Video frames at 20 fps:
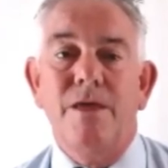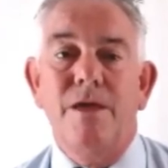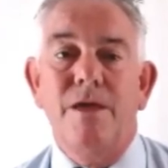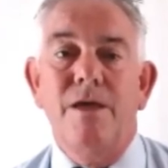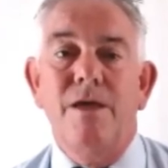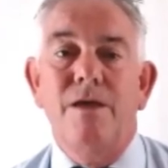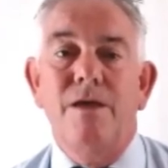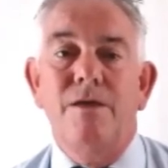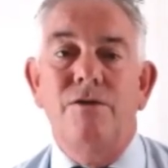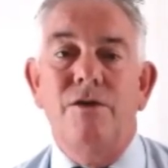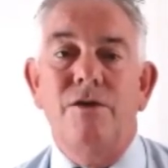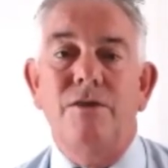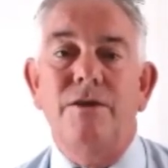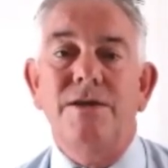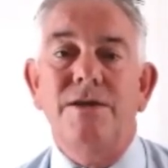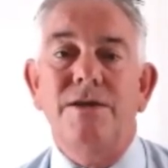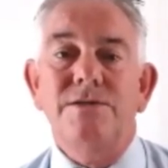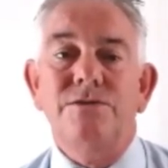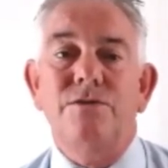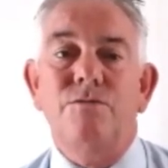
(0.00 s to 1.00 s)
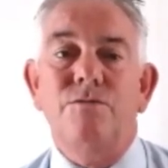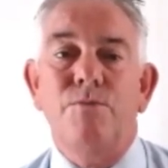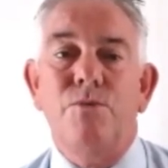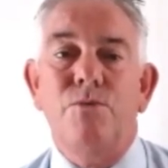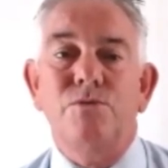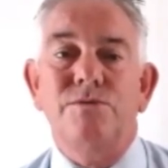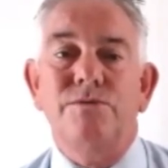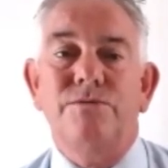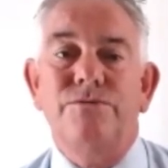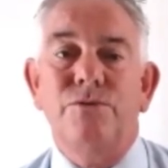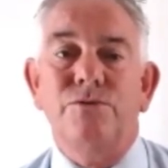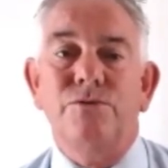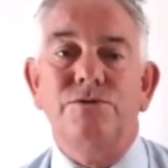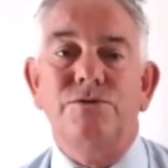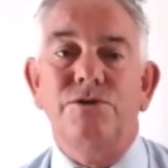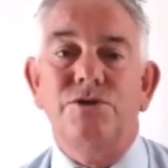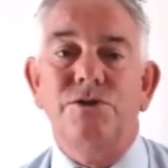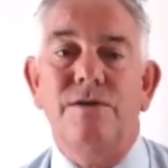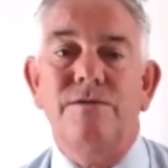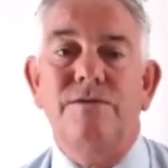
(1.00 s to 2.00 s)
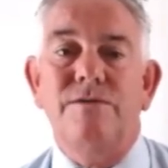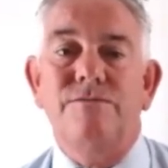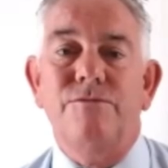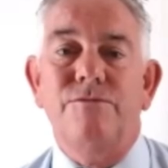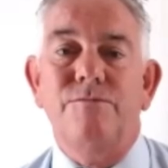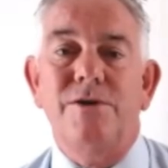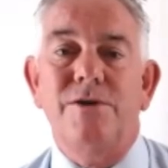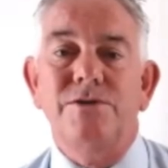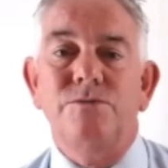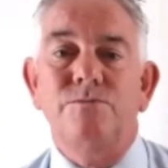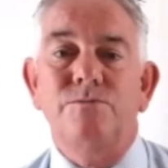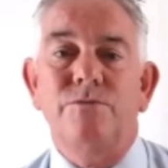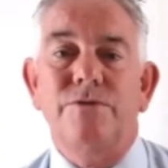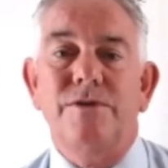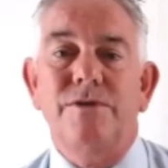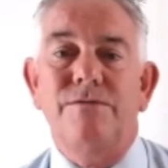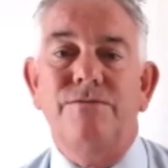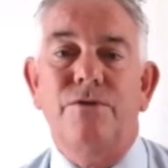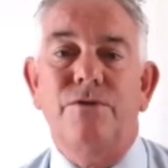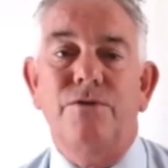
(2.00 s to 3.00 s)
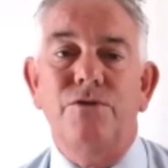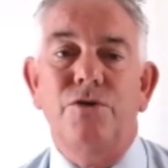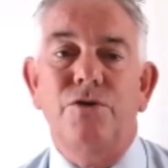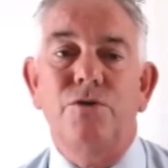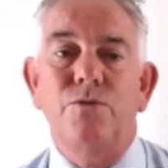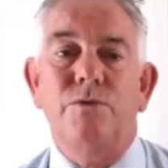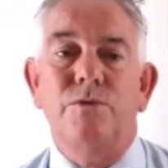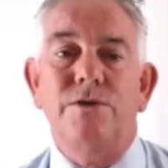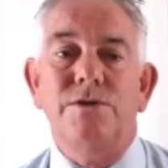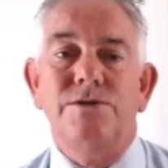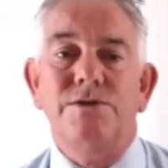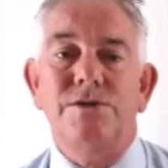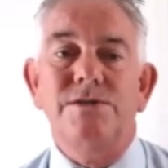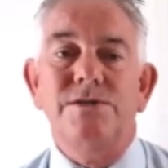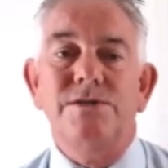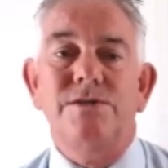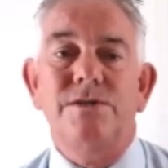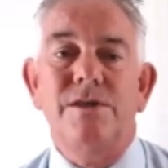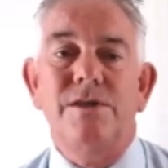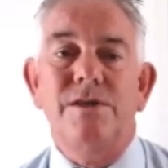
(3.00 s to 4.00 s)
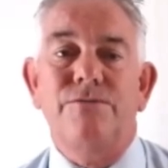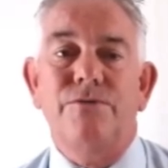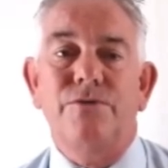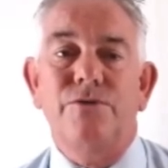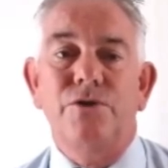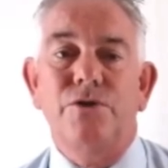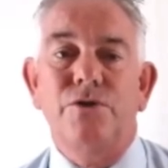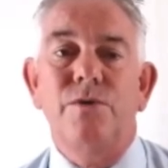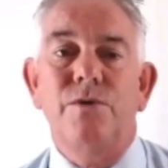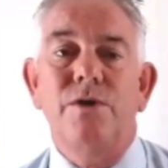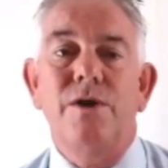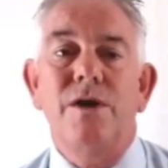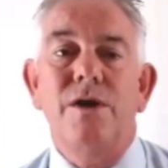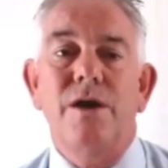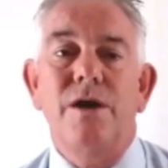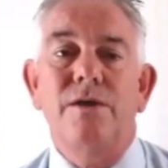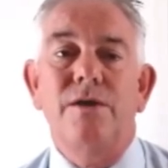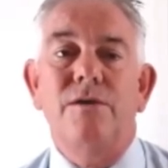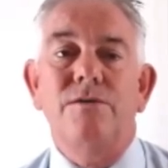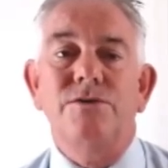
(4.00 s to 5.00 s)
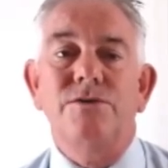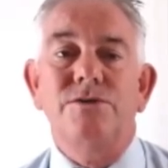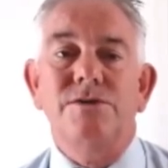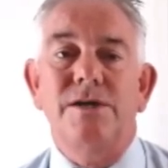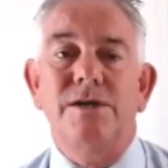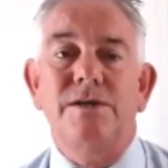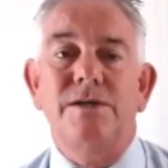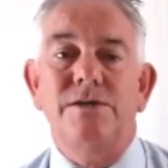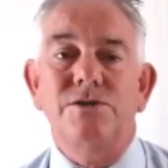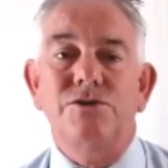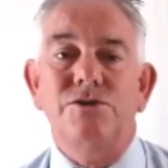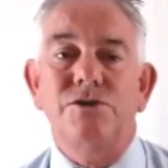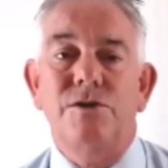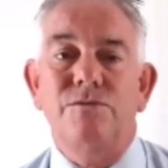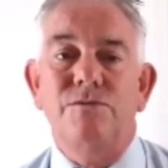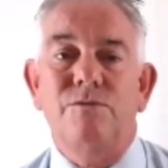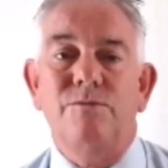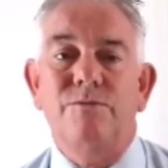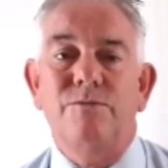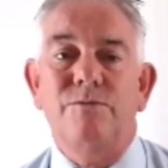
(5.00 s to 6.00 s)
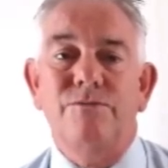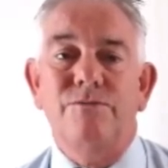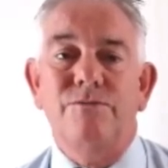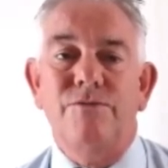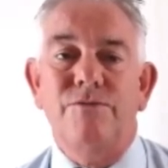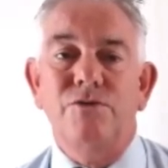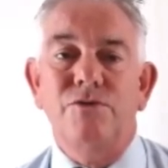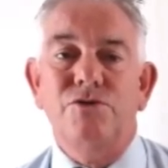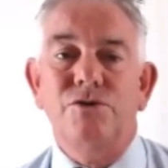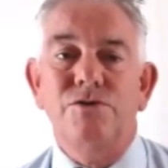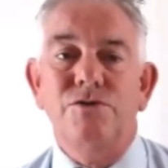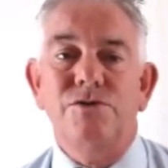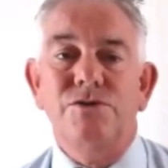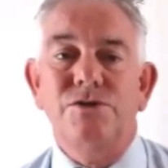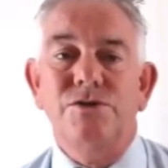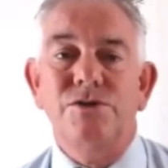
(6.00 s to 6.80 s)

Nonetheless, the reporter feels that sharing the information with the FRU will assist the FRU in undertaking its general functions,